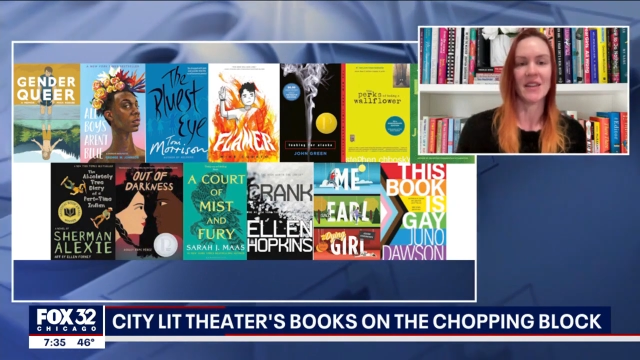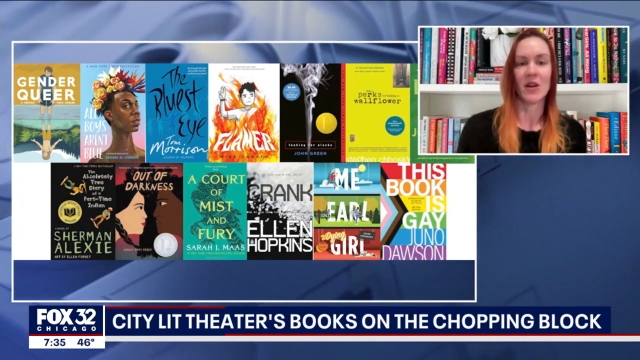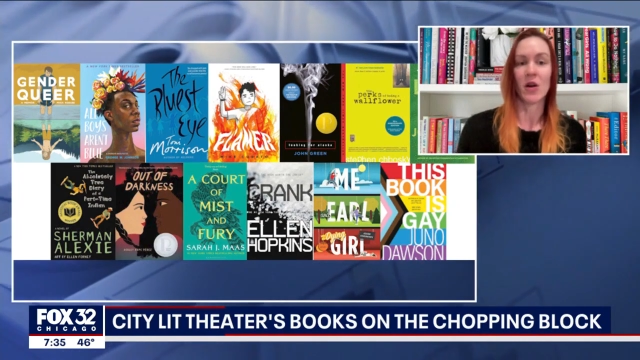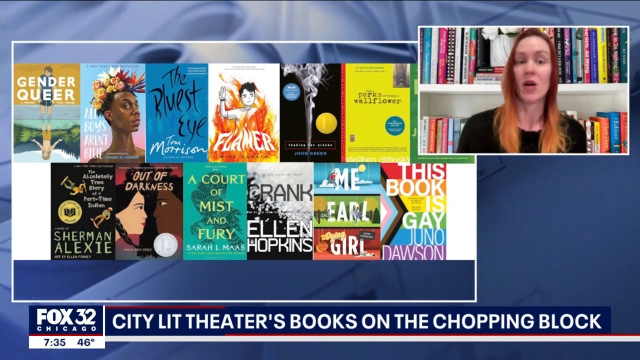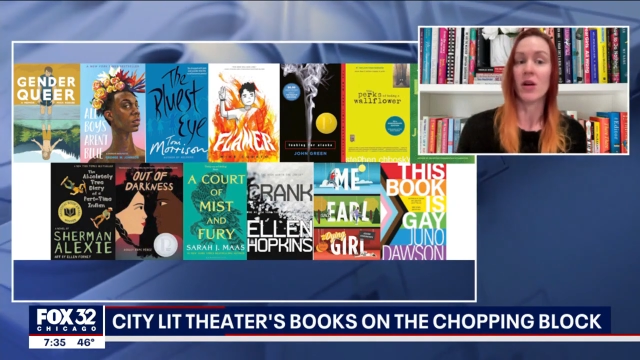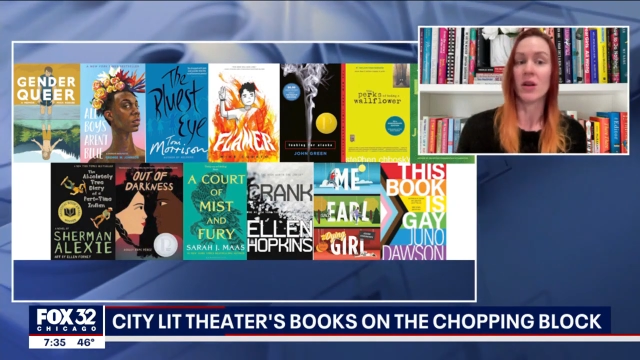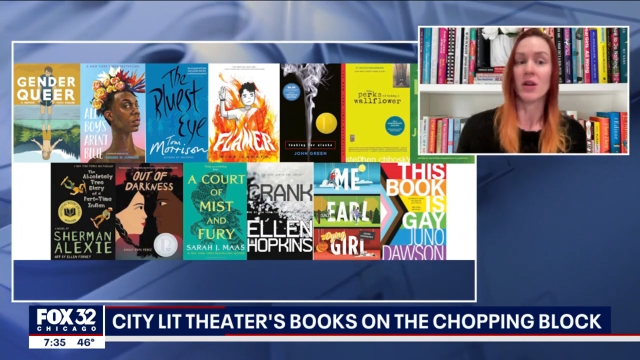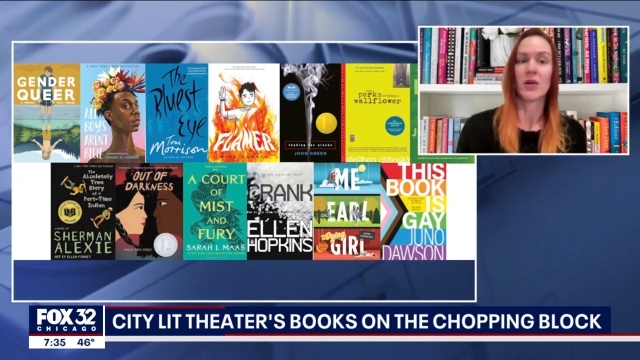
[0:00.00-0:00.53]
they're
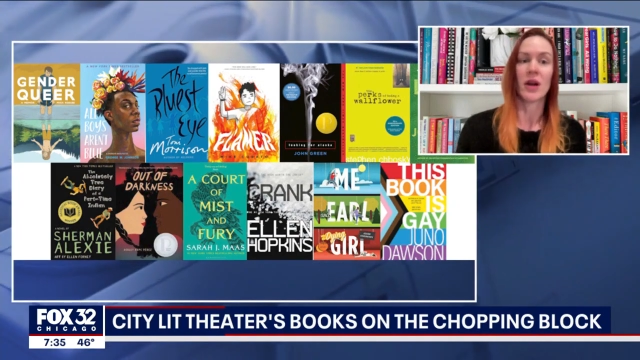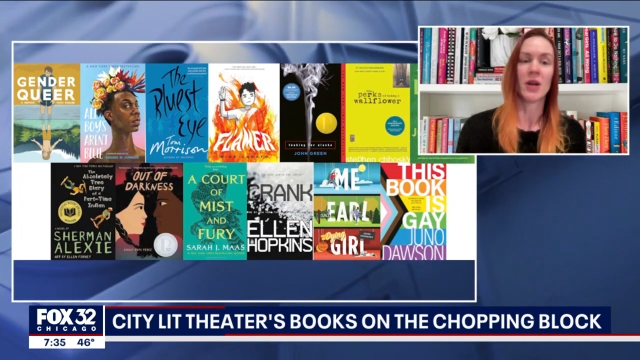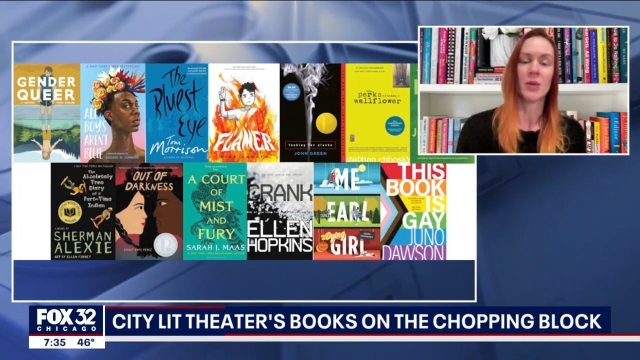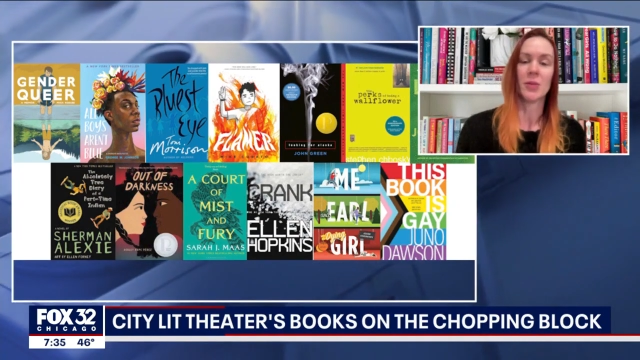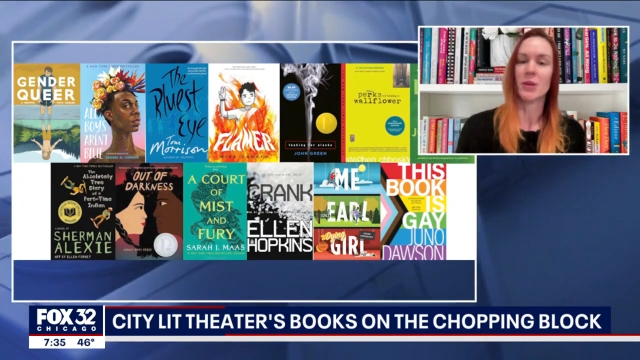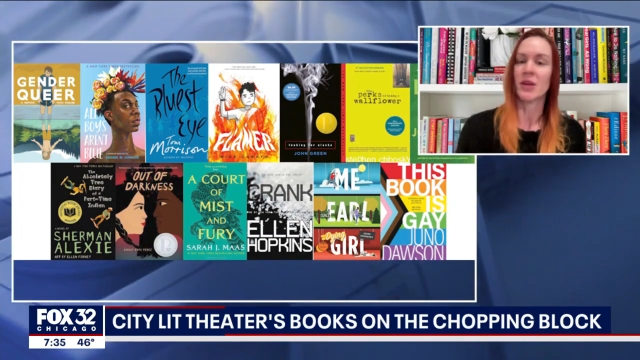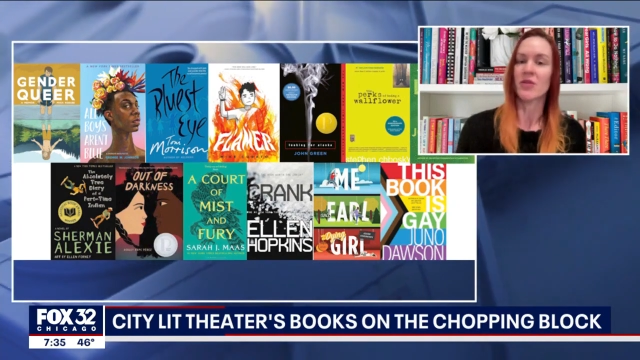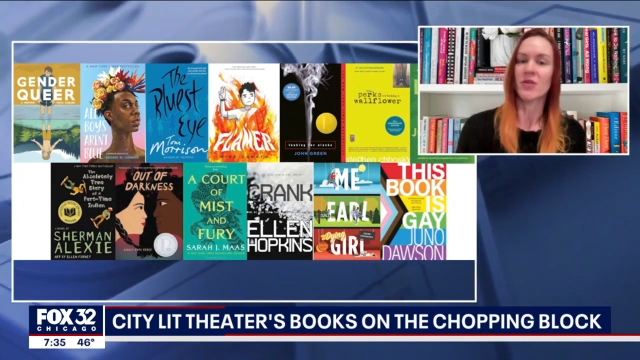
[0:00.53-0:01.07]
all
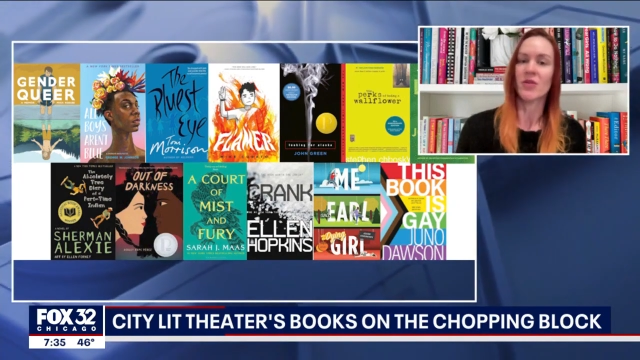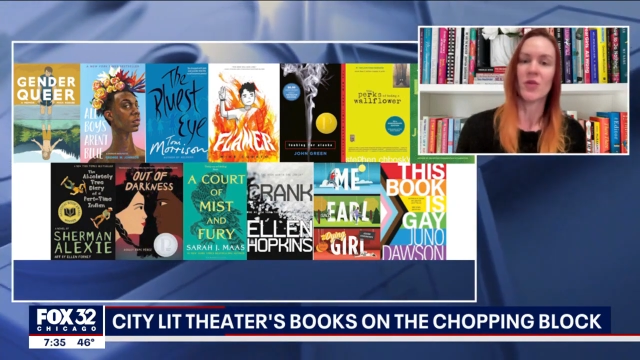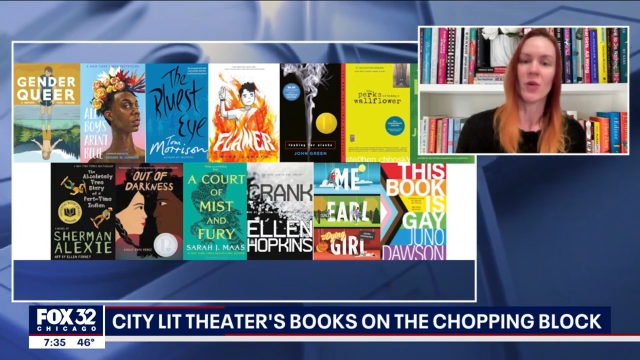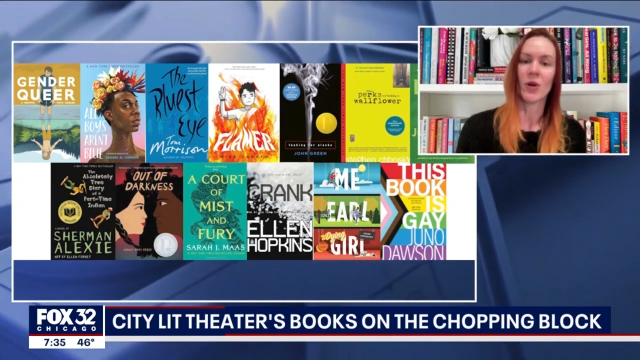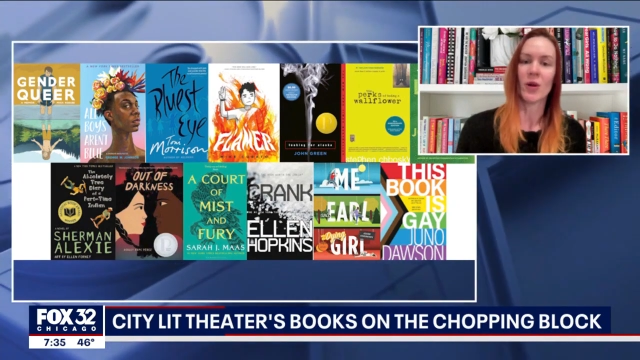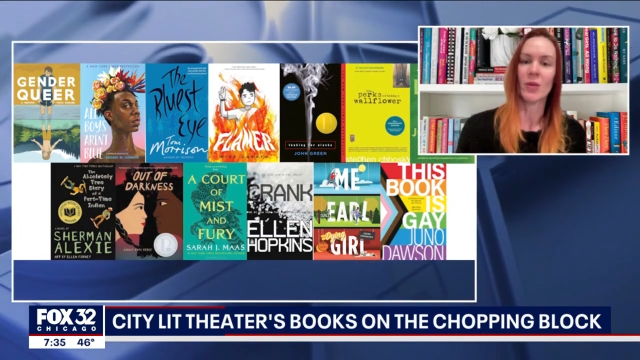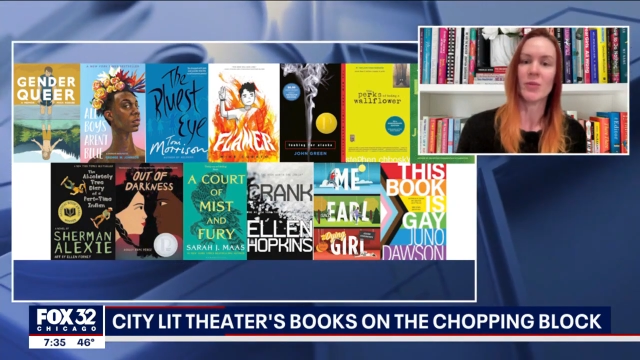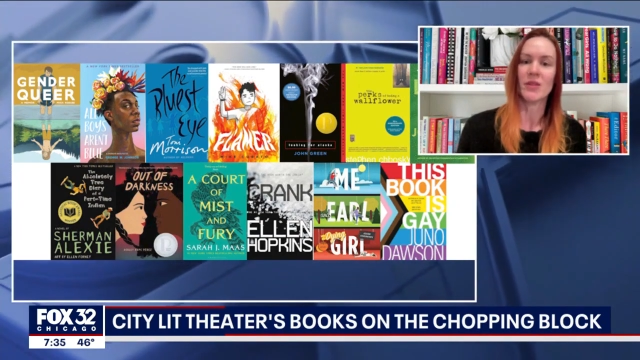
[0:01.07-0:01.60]
incredibly
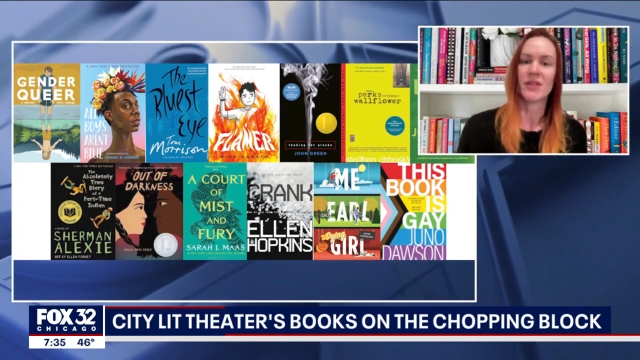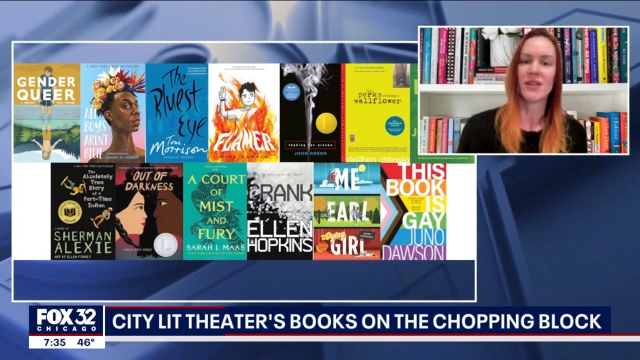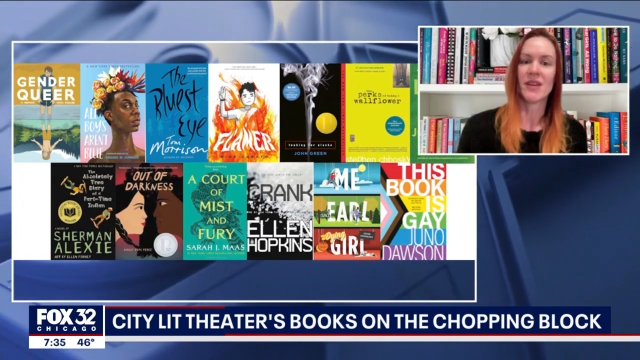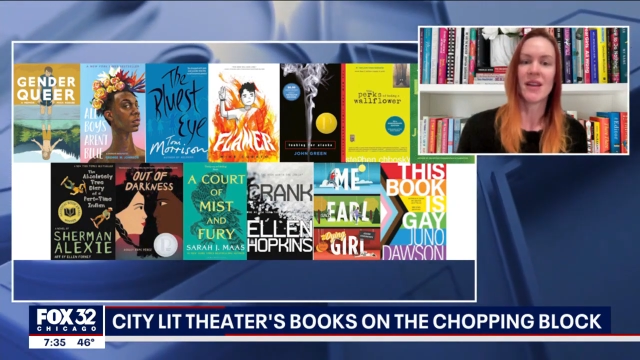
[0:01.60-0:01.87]
informed